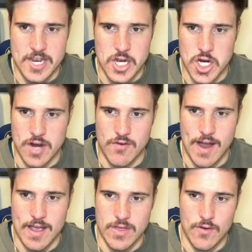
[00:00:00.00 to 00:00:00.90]
to
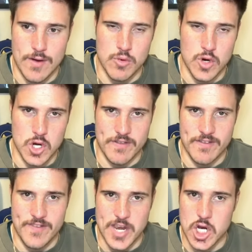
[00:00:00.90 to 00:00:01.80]
generate three-point shots
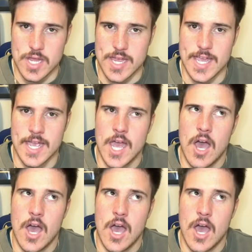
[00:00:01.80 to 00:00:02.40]
efficiently,